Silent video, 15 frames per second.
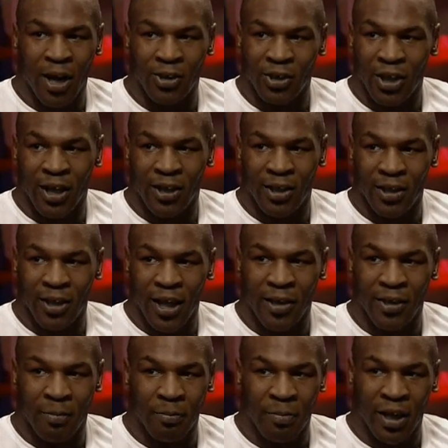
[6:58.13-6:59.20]
wow, you guys are
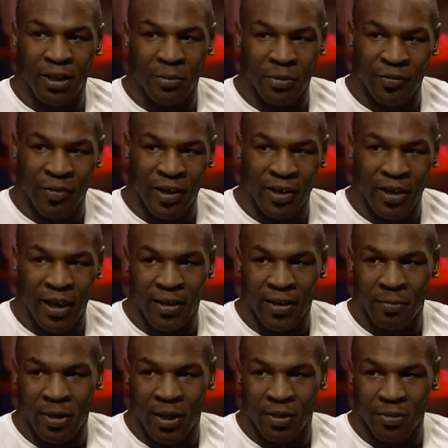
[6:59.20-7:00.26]
nice, and beg them to write
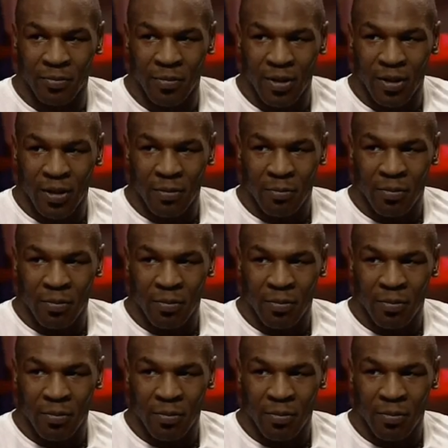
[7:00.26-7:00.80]
nice about them.